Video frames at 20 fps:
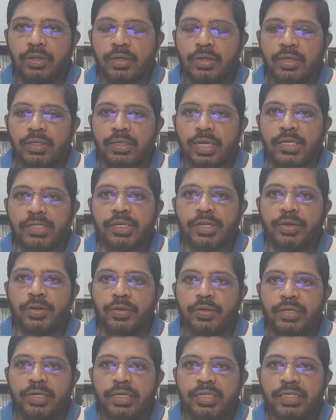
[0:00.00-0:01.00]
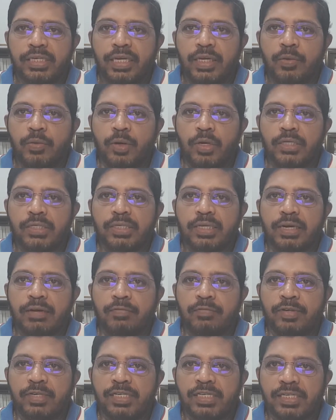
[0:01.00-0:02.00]
So as you notice, he was a
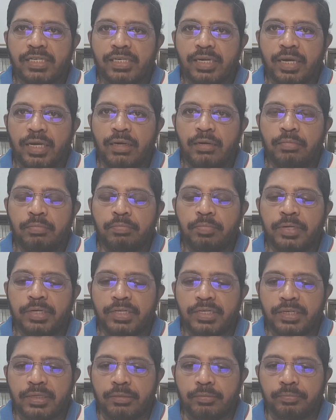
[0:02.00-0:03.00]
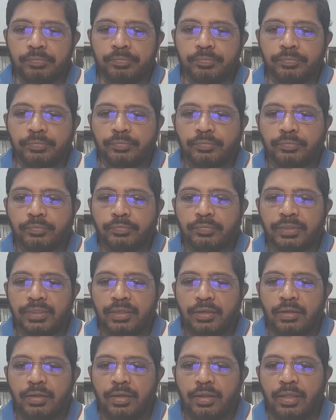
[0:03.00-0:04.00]
versatile person.
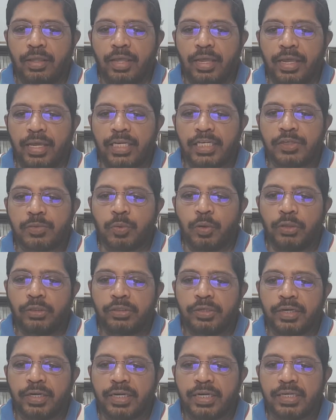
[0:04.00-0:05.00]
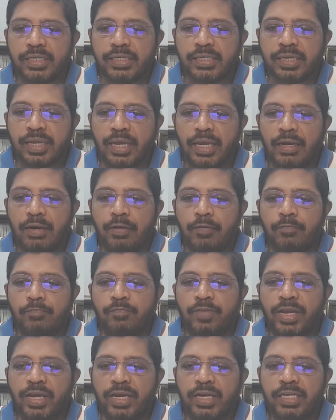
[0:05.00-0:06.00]
He has worked to reconcile
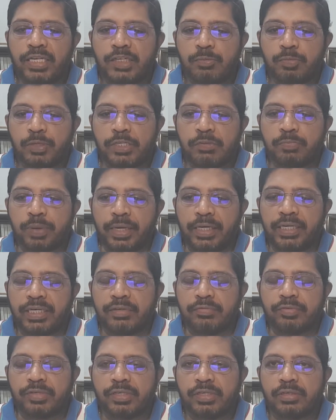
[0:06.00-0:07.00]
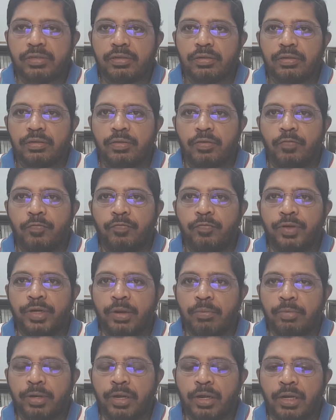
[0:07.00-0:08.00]
various perspectives,
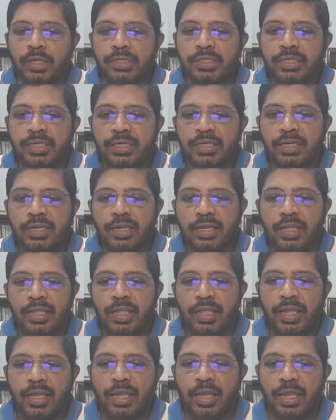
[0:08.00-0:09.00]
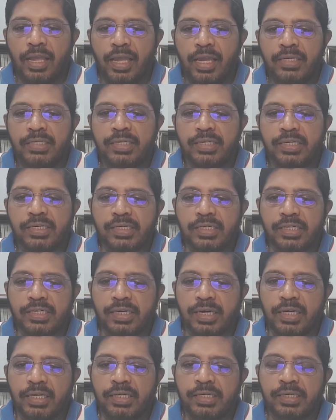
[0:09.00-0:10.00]
phenomenology,
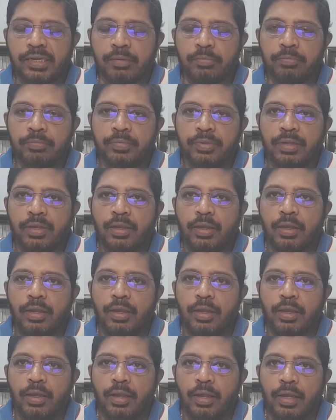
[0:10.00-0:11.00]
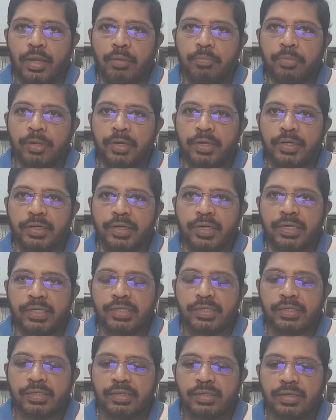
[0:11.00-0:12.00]
existentialism,
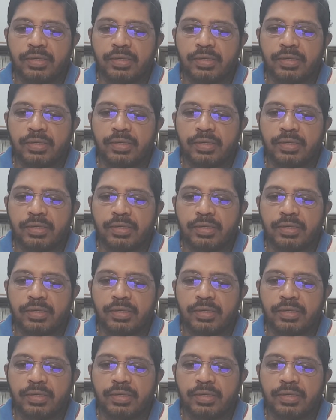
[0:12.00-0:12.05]
hermeneutics,